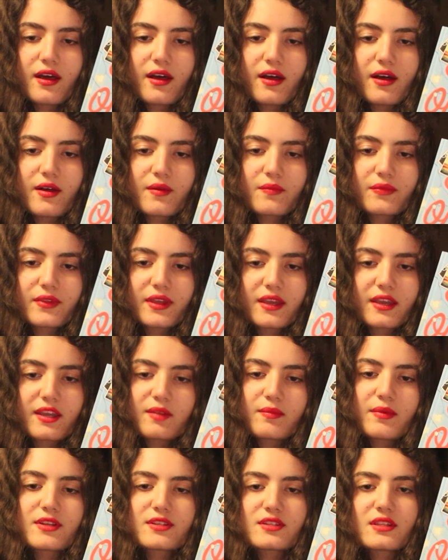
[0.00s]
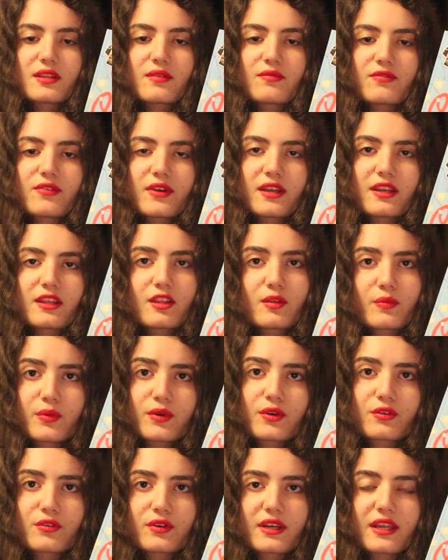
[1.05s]
um, I can imagine them finding the
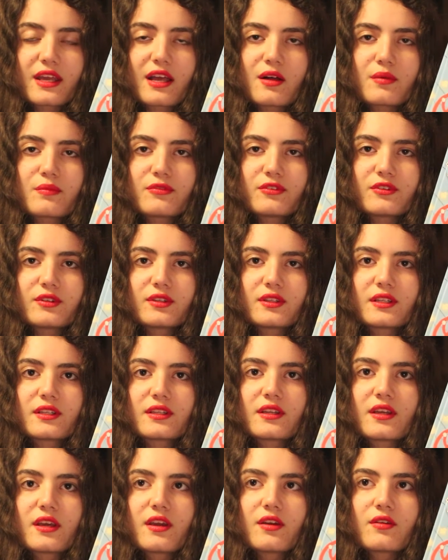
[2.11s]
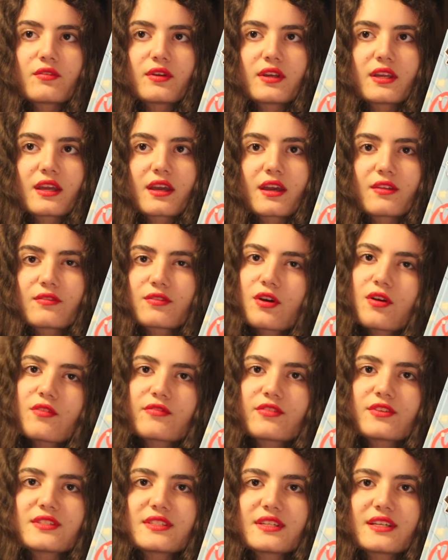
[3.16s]
book really helpful and really kind of
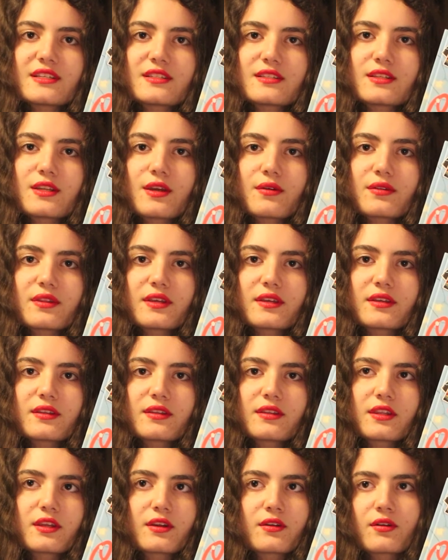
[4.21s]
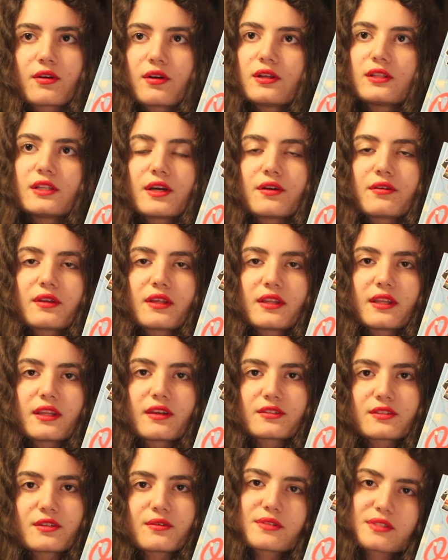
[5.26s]
comforting to know that they're not alone and
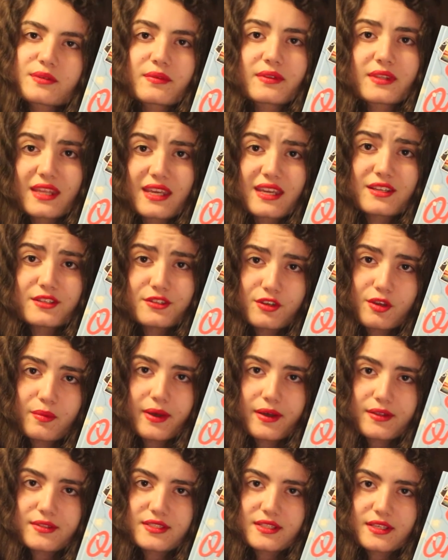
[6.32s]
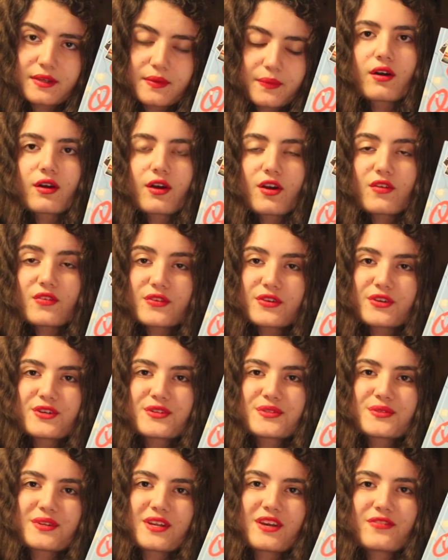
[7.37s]
there's always something they can do about it. Of
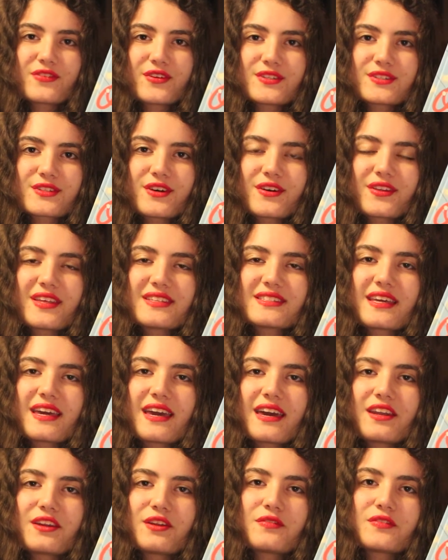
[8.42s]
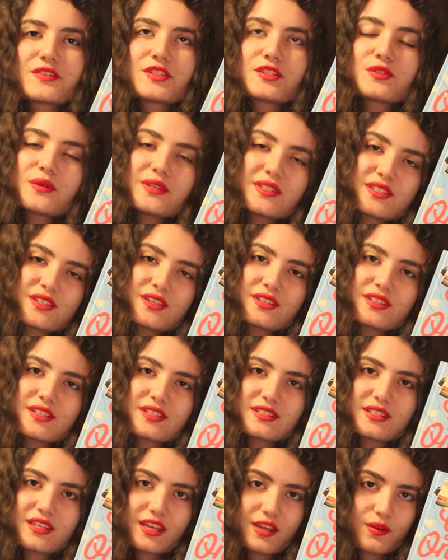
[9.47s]
course, when I first got this, I headed over to Twitter to
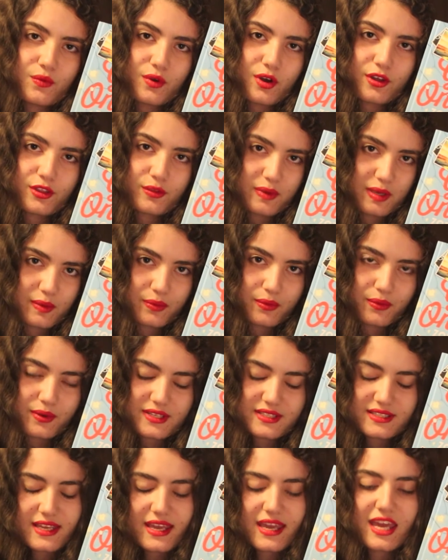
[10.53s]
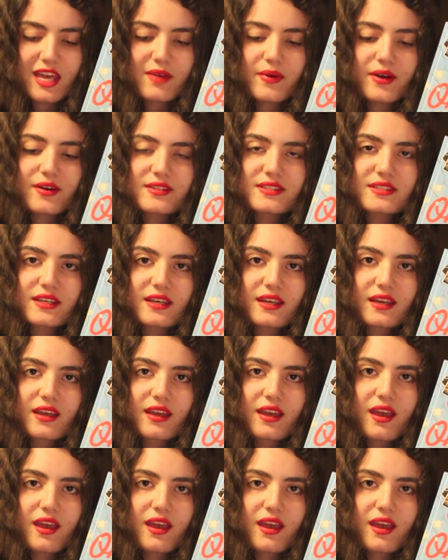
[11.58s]
see what other people were saying about it.